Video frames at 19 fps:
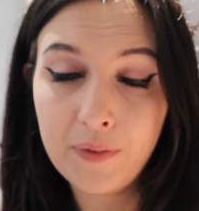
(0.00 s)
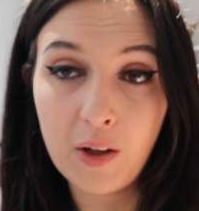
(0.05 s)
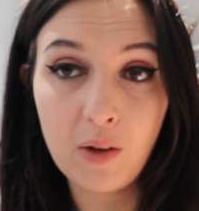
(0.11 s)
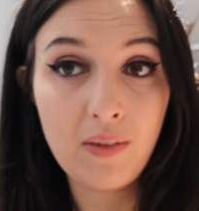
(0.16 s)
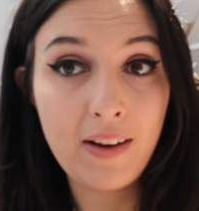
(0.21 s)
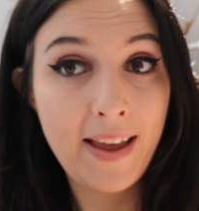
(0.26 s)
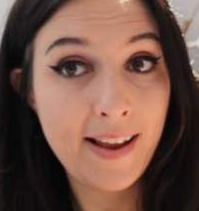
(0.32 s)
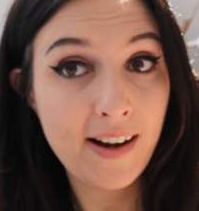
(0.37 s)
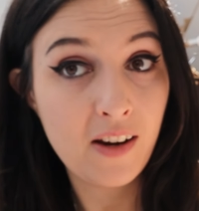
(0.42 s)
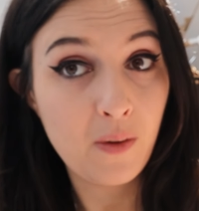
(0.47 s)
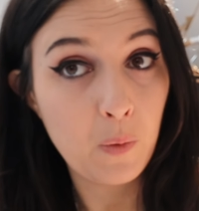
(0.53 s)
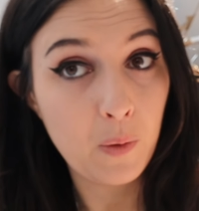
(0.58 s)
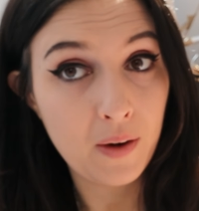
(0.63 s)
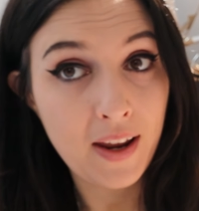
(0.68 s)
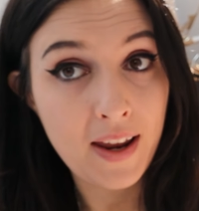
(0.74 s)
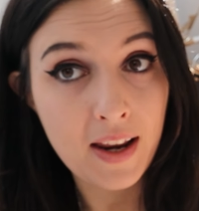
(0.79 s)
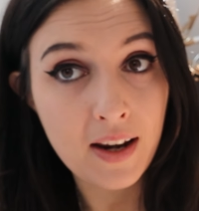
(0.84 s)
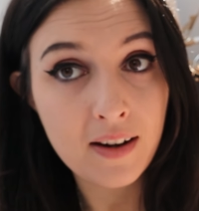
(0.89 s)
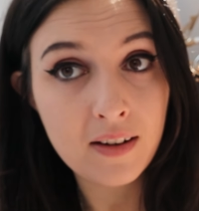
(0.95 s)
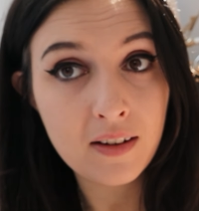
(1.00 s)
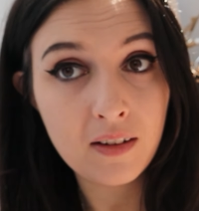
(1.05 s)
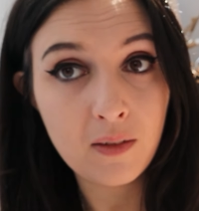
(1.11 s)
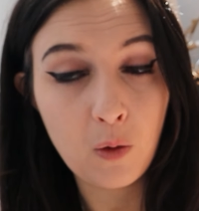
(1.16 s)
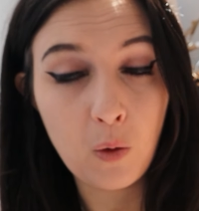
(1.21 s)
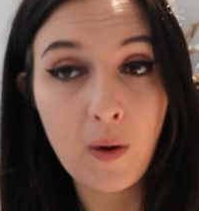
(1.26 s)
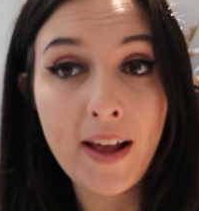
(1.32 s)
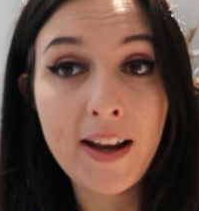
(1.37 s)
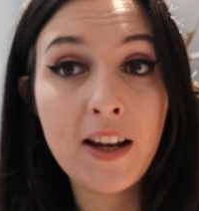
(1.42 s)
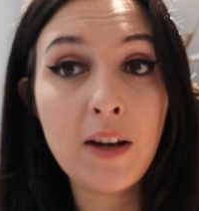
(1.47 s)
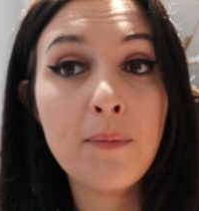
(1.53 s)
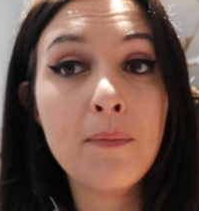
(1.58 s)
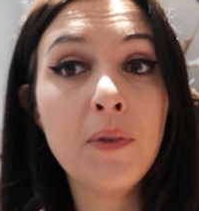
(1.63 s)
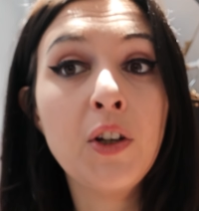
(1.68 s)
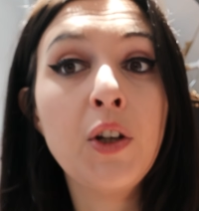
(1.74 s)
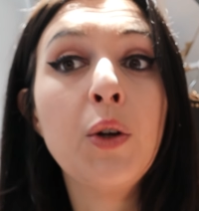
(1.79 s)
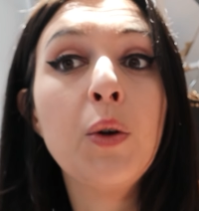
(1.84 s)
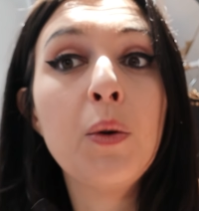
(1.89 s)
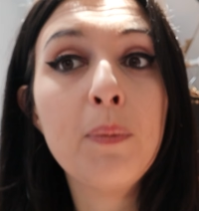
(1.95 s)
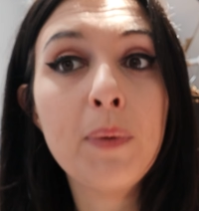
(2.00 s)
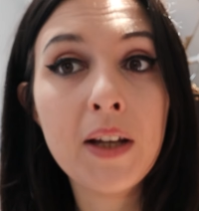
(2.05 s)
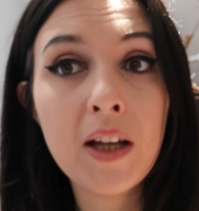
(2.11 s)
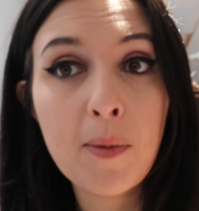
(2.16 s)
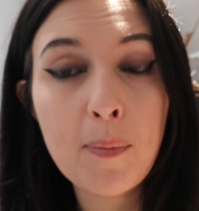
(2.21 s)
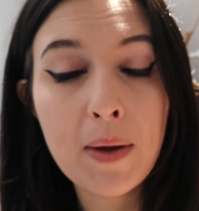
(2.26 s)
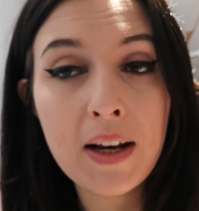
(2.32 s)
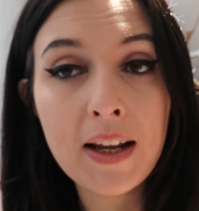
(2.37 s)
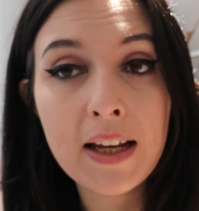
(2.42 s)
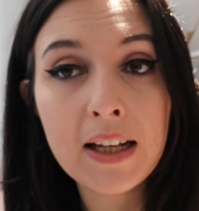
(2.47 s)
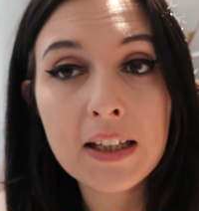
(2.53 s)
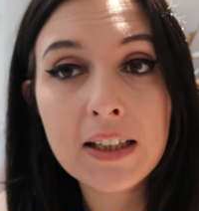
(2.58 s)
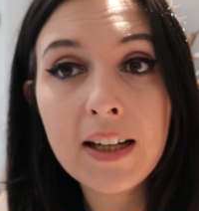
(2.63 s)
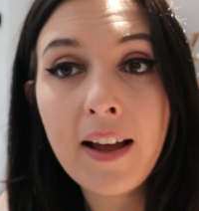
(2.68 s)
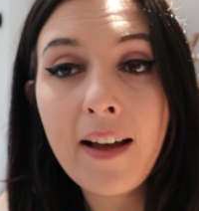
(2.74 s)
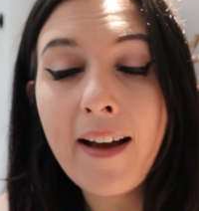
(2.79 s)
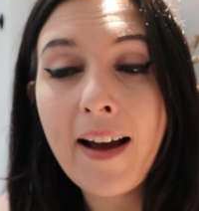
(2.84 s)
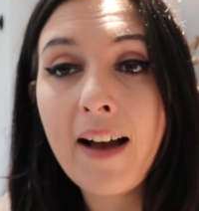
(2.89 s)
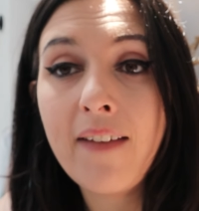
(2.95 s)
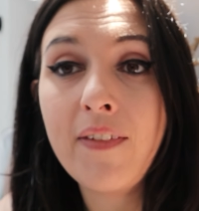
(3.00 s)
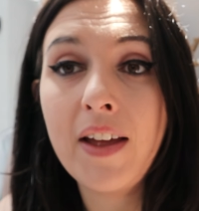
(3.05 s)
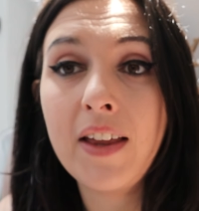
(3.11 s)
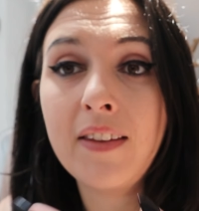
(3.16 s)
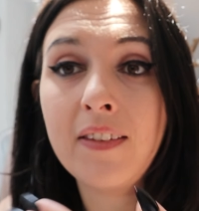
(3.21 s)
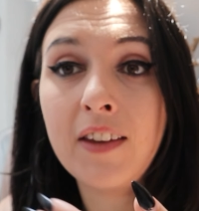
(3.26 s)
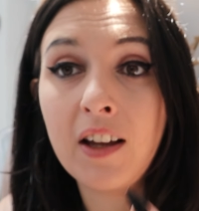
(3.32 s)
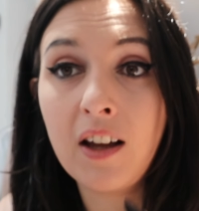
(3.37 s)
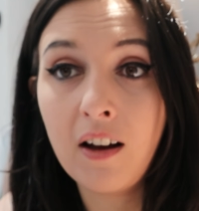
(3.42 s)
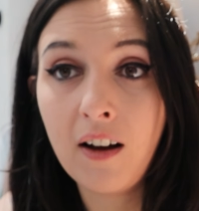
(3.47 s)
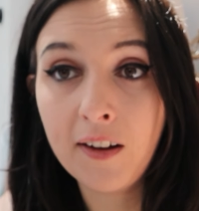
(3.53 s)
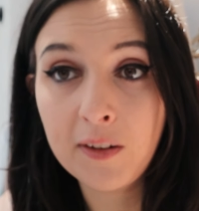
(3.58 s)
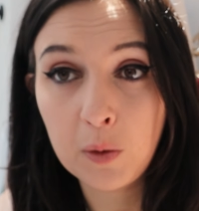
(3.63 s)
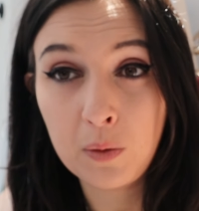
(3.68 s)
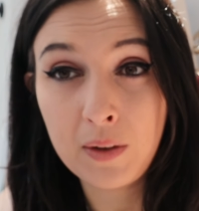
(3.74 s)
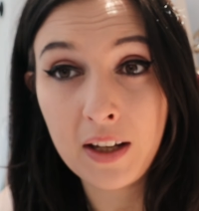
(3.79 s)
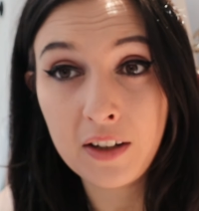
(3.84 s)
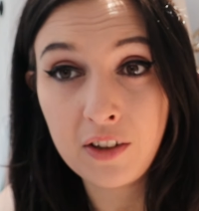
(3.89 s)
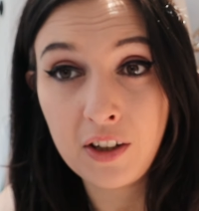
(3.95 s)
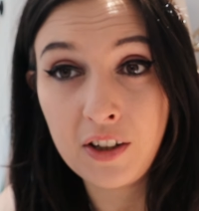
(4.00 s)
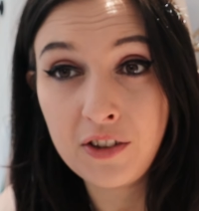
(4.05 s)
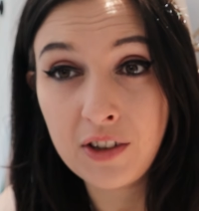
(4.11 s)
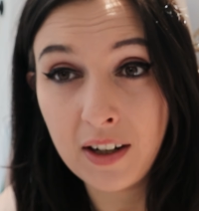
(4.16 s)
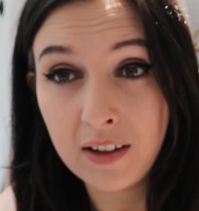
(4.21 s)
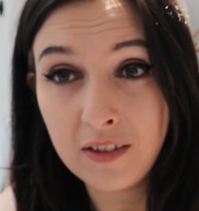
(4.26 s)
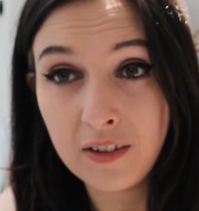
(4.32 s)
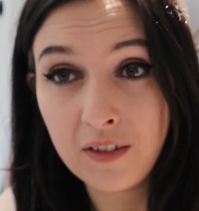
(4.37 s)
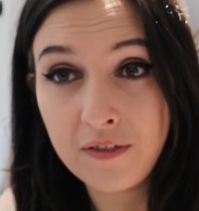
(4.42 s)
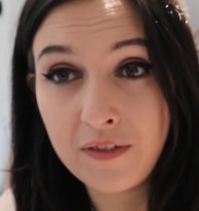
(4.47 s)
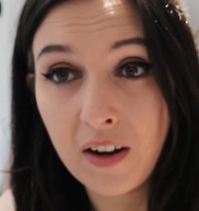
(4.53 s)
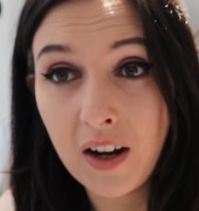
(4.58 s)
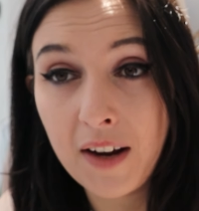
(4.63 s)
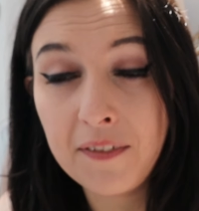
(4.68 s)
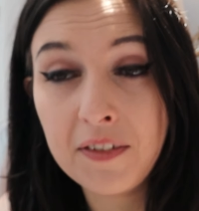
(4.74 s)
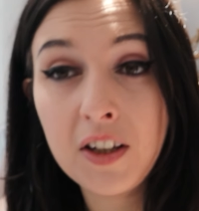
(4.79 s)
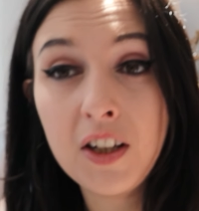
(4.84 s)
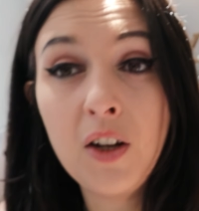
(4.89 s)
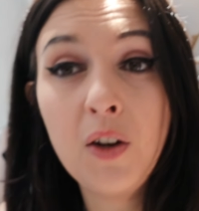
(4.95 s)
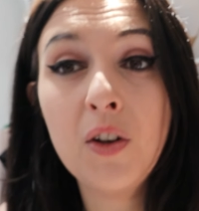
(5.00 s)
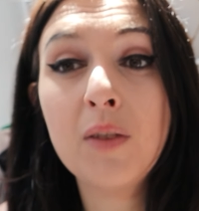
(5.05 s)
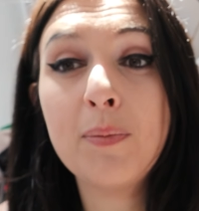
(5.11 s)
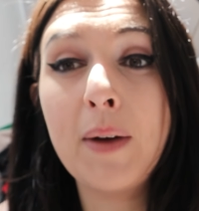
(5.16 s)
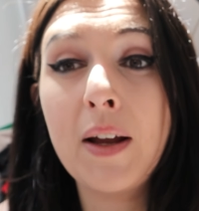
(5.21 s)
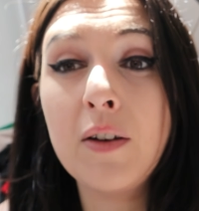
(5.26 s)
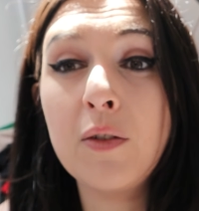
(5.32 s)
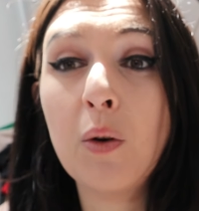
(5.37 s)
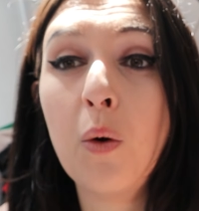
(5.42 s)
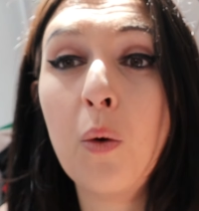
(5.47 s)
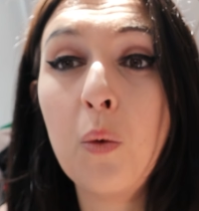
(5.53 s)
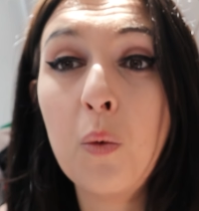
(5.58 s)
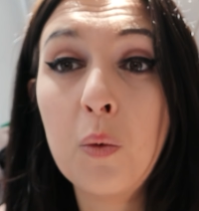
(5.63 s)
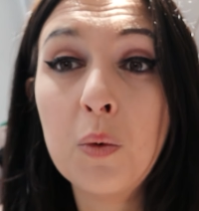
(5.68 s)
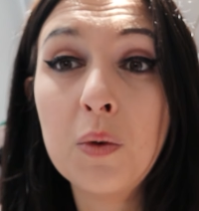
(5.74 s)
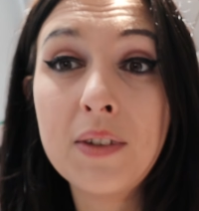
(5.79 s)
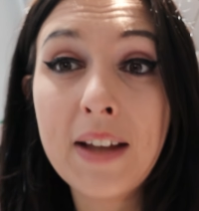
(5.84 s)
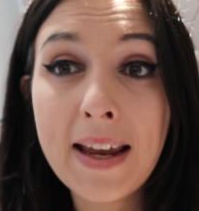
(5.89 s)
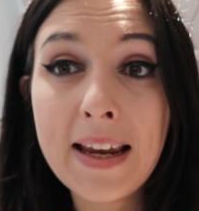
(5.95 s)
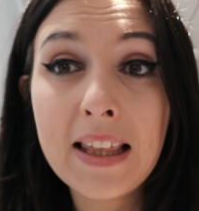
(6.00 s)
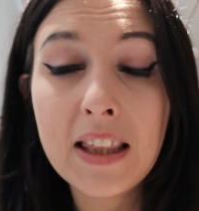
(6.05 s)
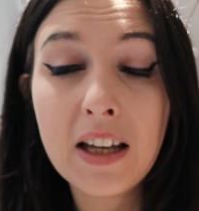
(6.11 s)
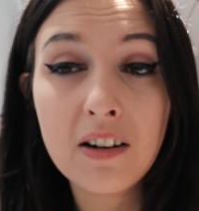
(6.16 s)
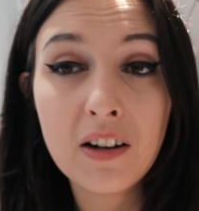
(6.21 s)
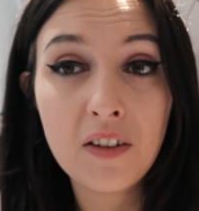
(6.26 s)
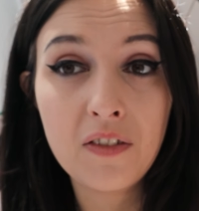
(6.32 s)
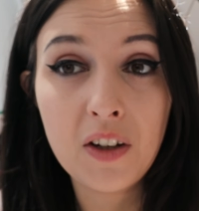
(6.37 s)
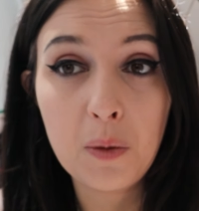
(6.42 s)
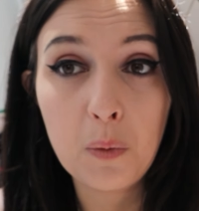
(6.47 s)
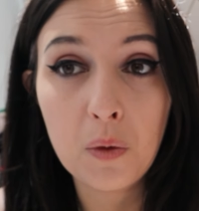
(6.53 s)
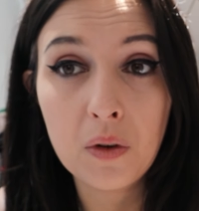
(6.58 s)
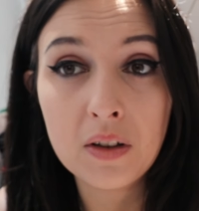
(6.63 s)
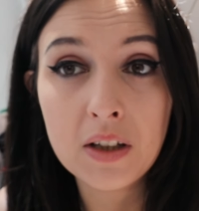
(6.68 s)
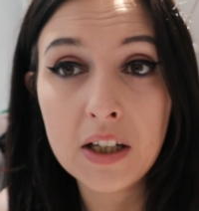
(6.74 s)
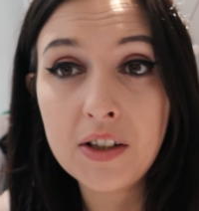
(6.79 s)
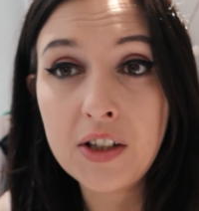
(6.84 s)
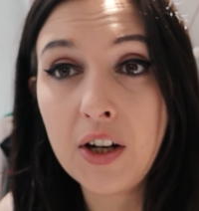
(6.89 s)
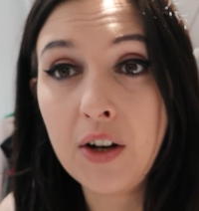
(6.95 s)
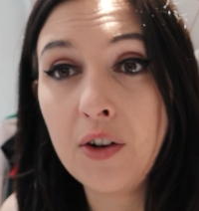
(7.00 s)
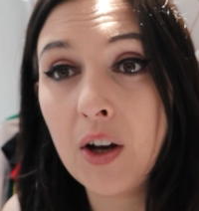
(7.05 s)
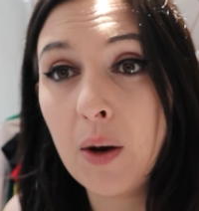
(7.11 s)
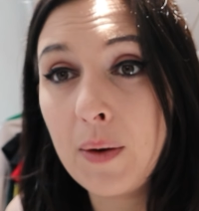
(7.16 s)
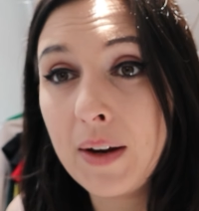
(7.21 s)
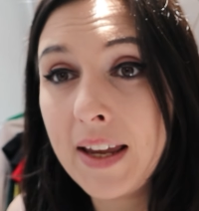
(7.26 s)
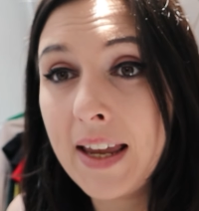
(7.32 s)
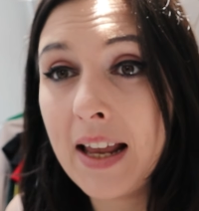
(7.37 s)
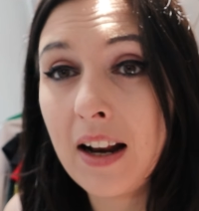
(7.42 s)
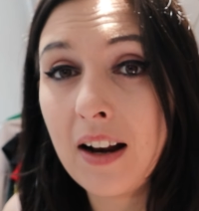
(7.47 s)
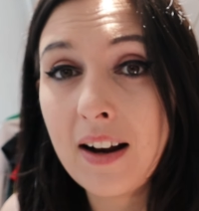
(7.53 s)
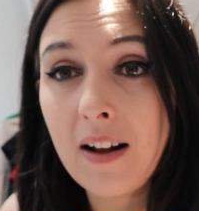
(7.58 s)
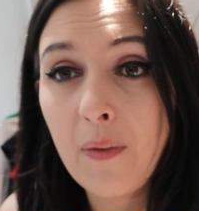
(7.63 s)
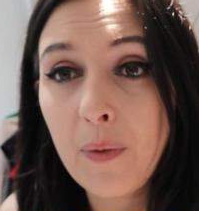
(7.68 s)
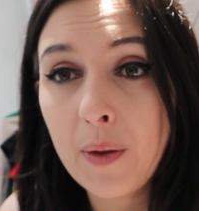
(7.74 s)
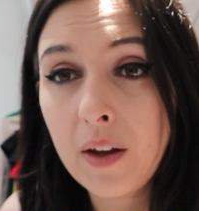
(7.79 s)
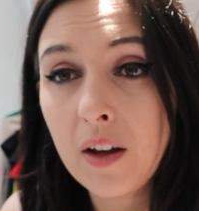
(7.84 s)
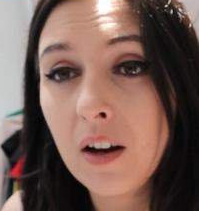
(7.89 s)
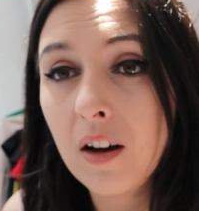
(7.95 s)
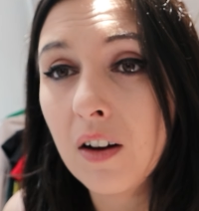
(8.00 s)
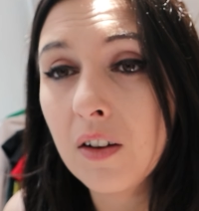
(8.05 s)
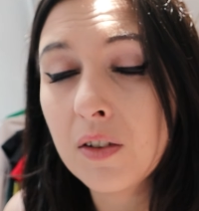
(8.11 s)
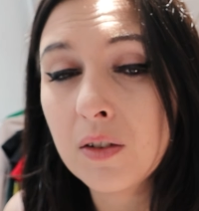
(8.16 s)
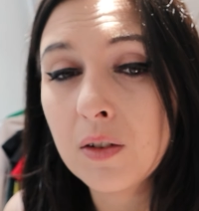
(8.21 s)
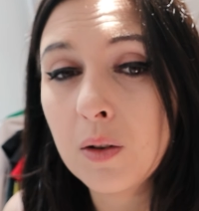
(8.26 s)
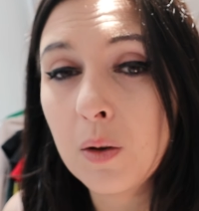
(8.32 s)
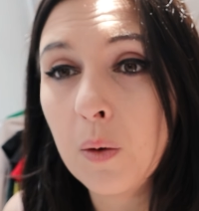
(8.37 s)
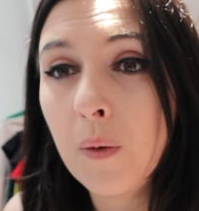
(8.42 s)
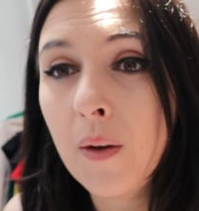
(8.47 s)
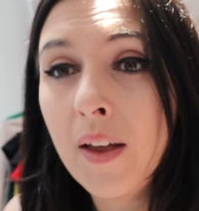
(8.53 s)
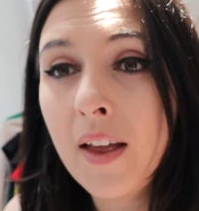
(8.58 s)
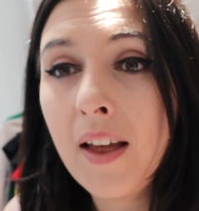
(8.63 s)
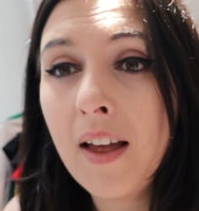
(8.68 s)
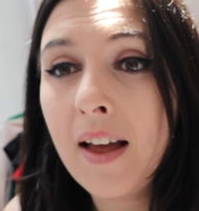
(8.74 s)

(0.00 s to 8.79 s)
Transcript: Don't let anyone in or any new people in, and then the castle's actually shut at 5, so you could spend all day there if you wanted to, going in and out the castle,